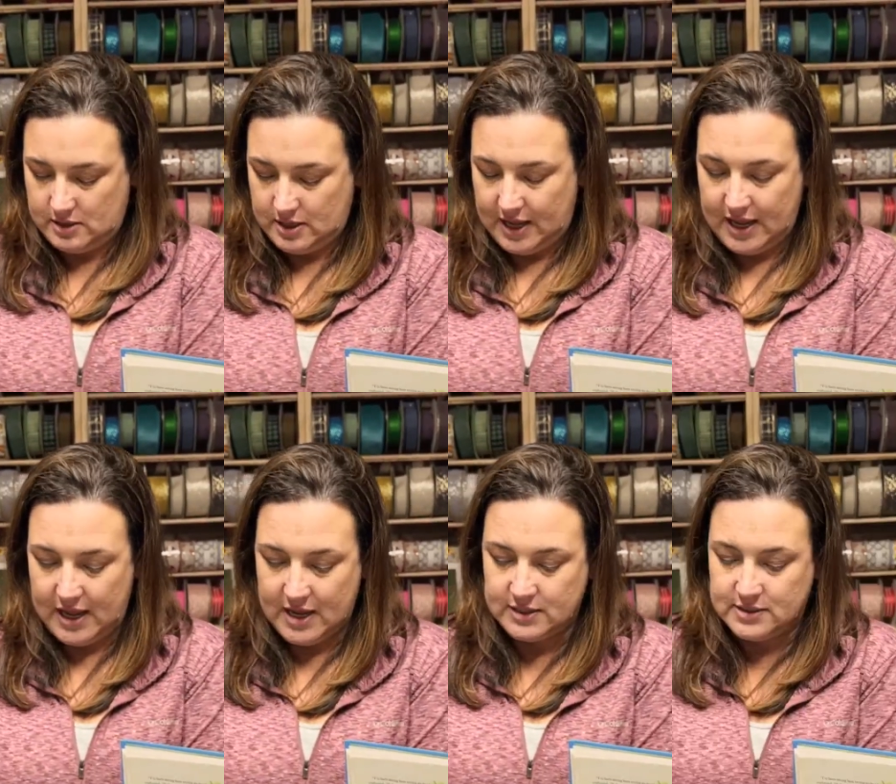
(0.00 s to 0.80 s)

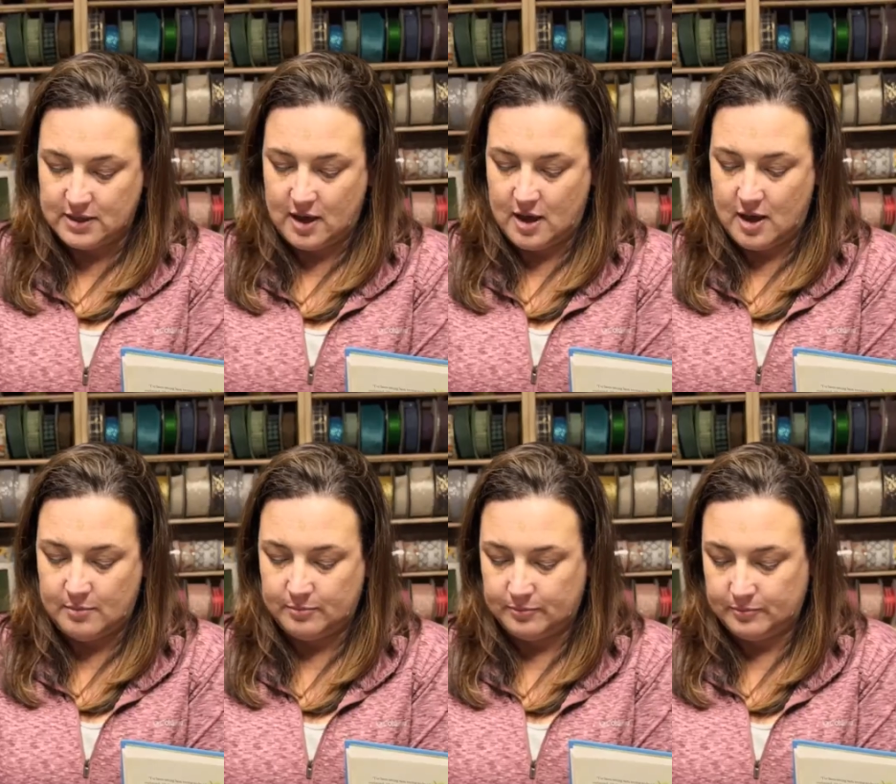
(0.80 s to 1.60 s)
And
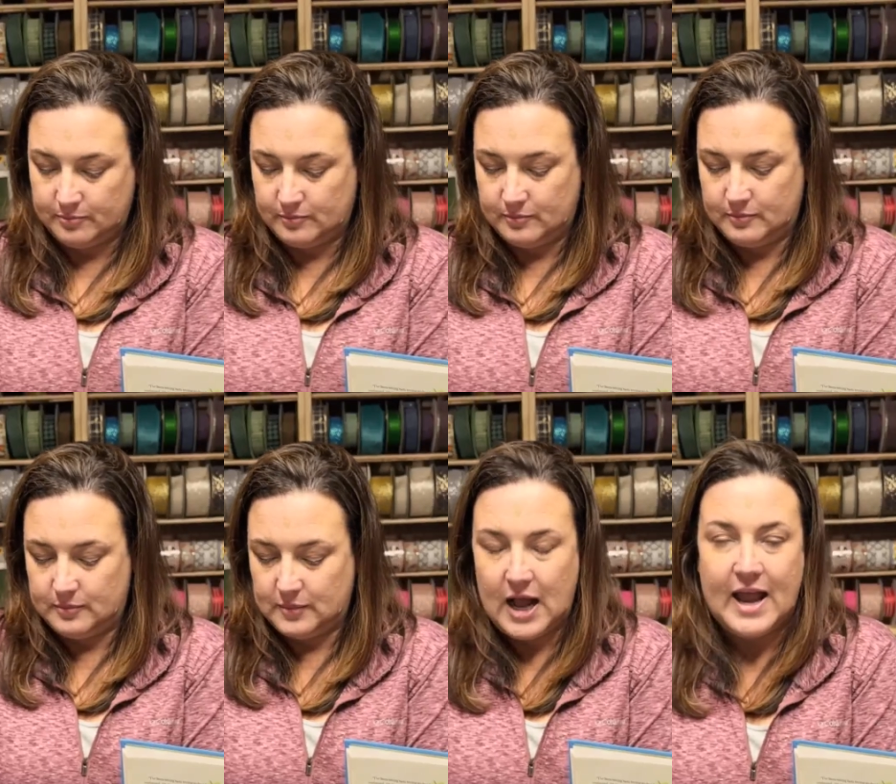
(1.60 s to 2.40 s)

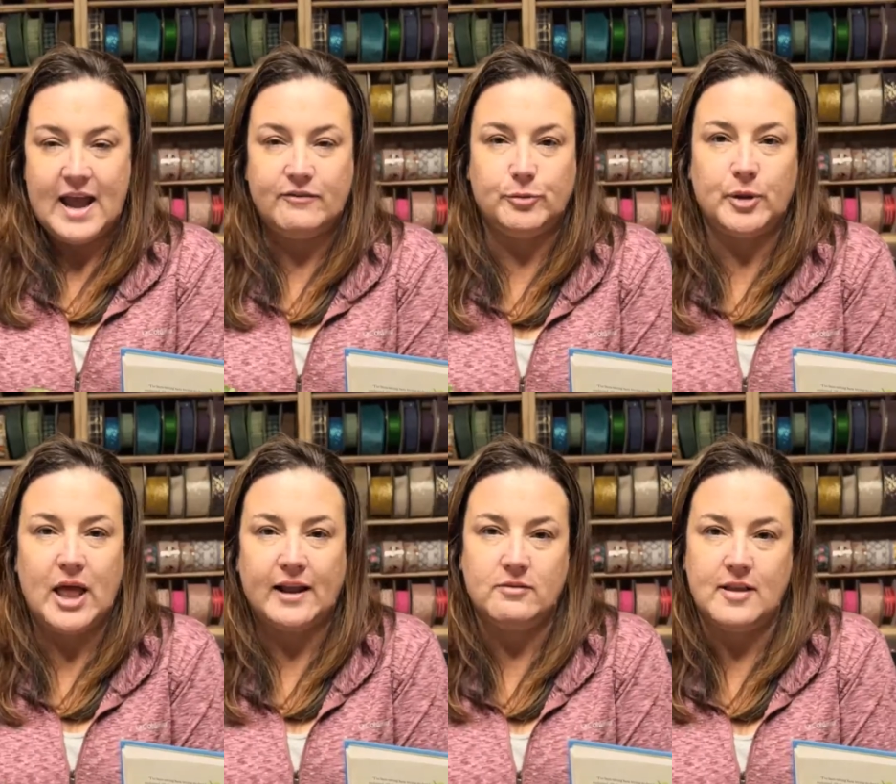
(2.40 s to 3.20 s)
I have a
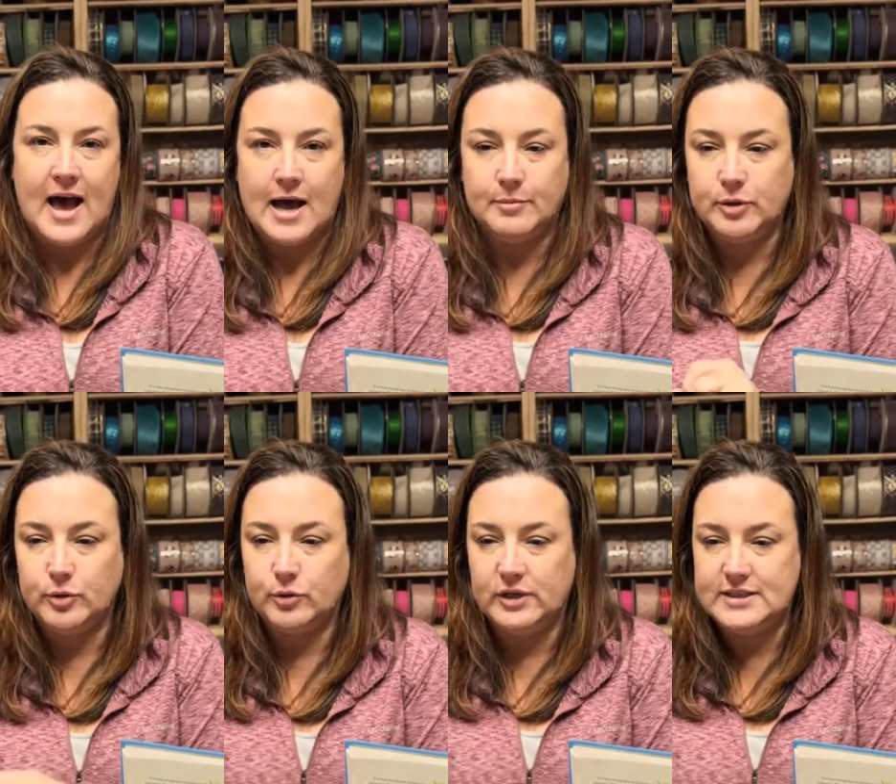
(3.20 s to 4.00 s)
black lab
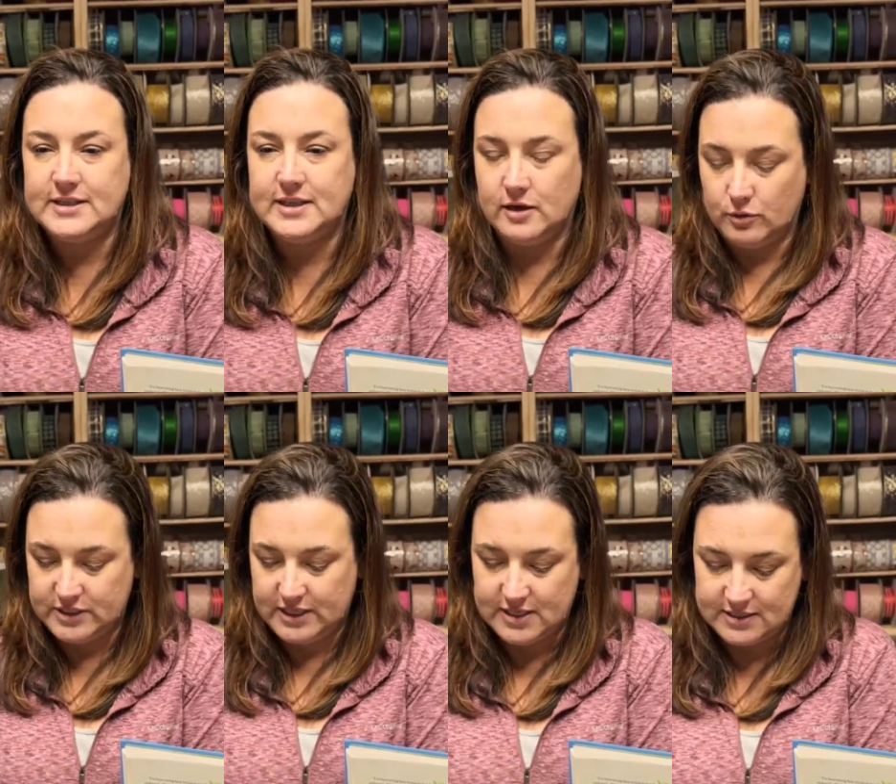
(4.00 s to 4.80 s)
who is the
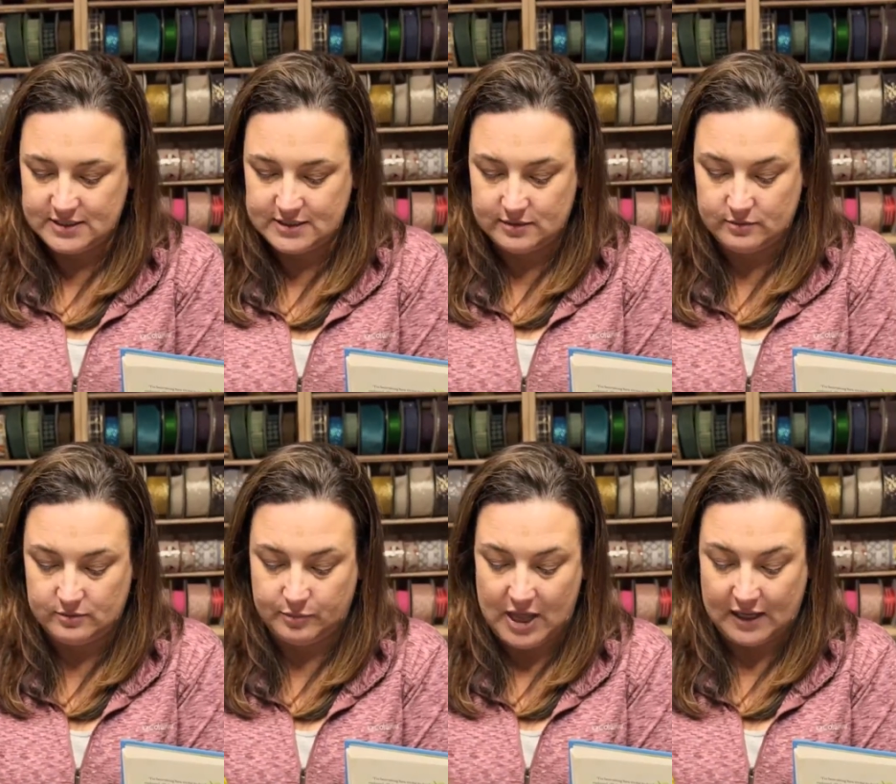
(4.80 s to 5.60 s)
nosiest
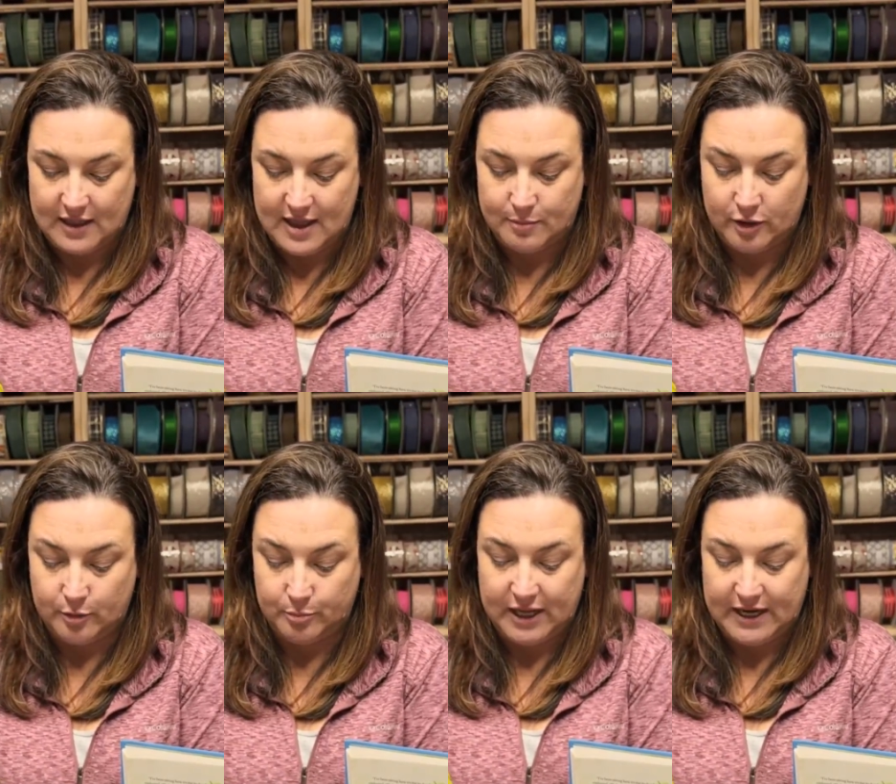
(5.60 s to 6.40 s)
black lab on the
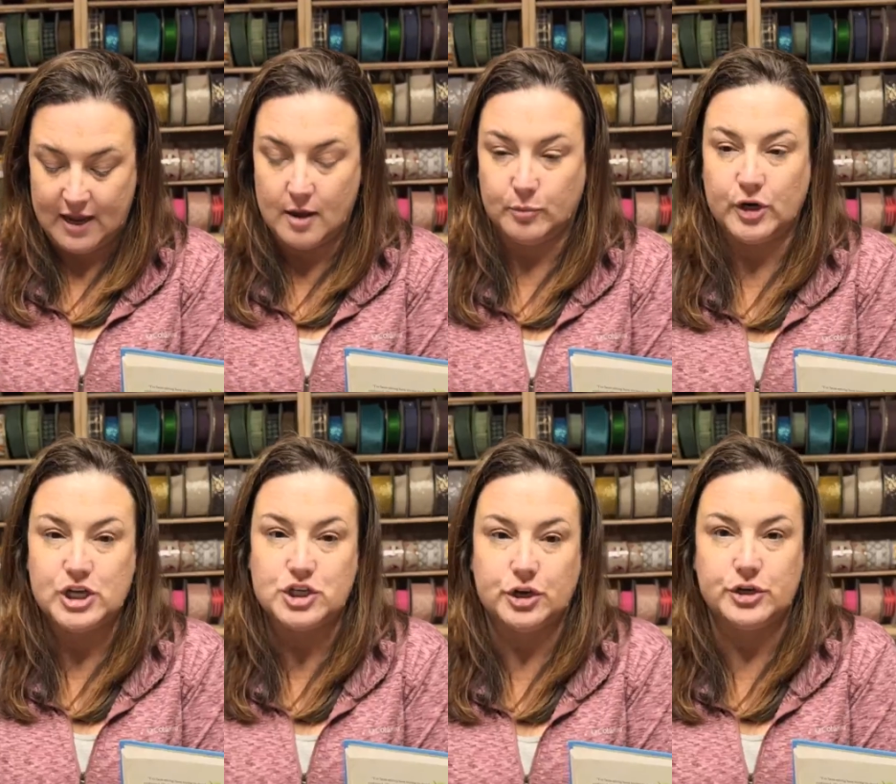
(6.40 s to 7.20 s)
planet. I'm pretty
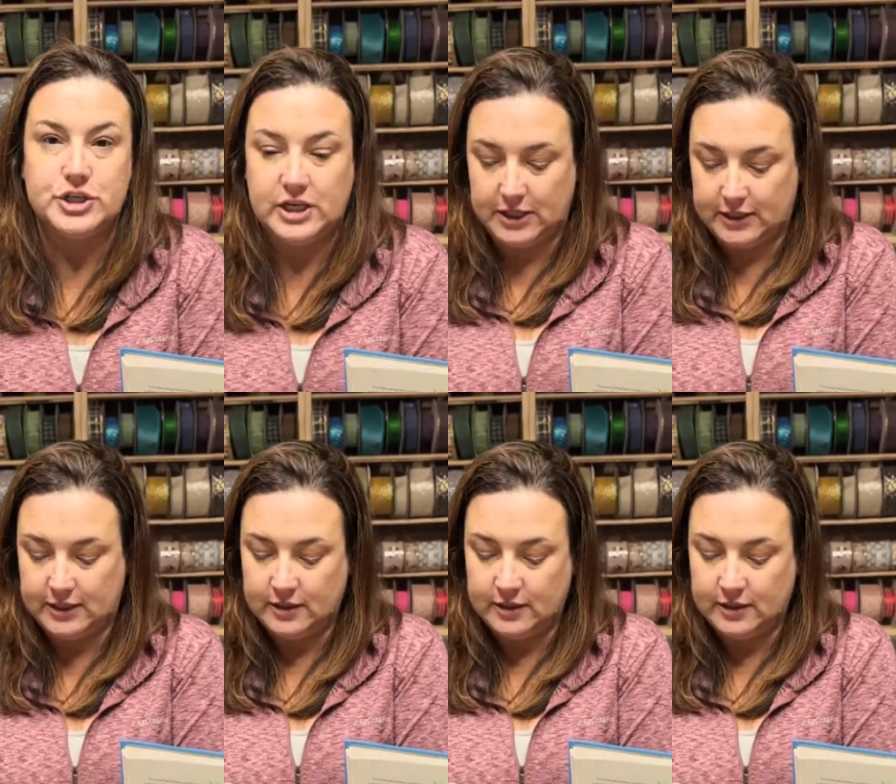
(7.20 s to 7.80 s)
sure she